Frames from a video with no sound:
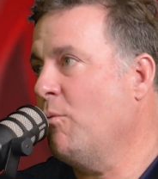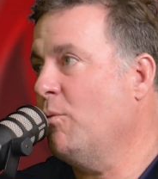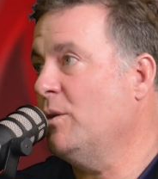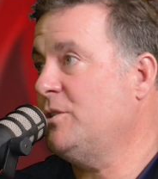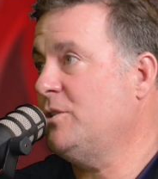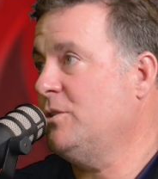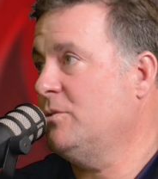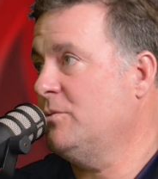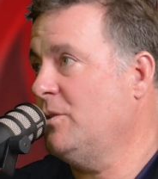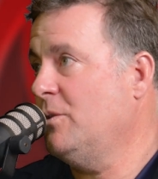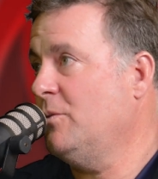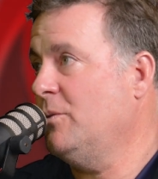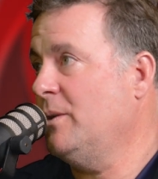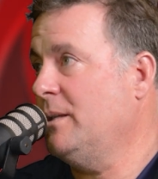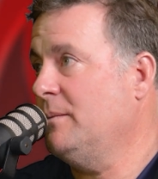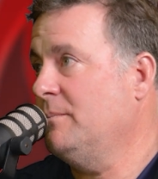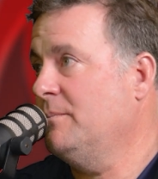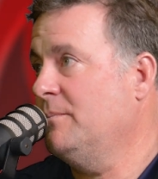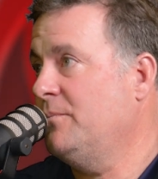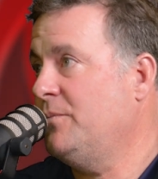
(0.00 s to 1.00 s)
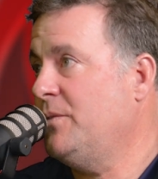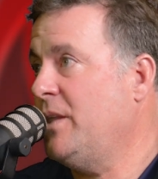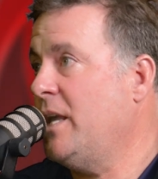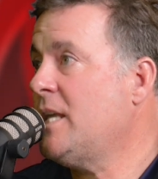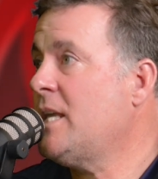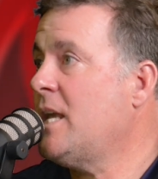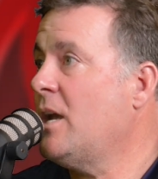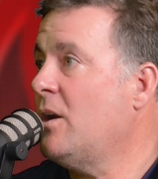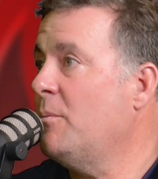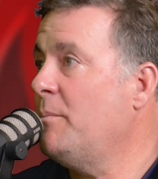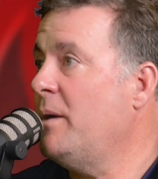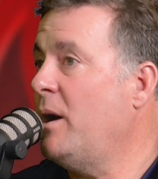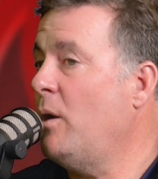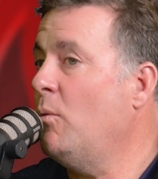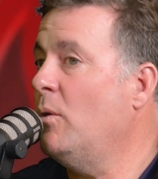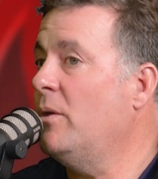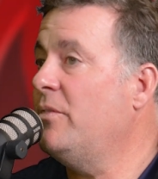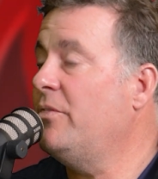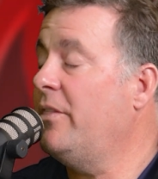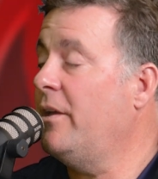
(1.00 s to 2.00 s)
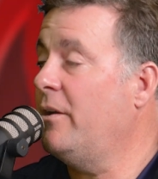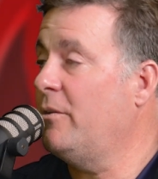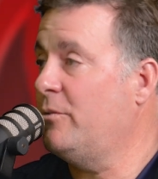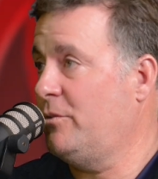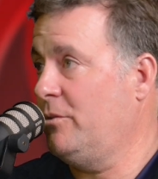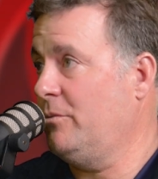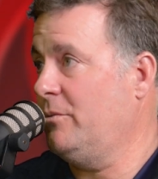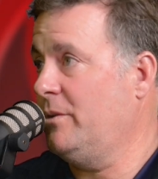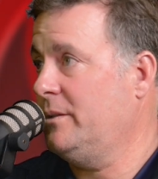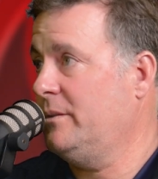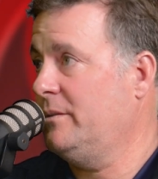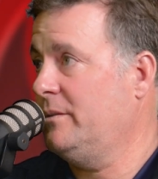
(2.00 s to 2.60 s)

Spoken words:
what you're doing. They care about what they're doing.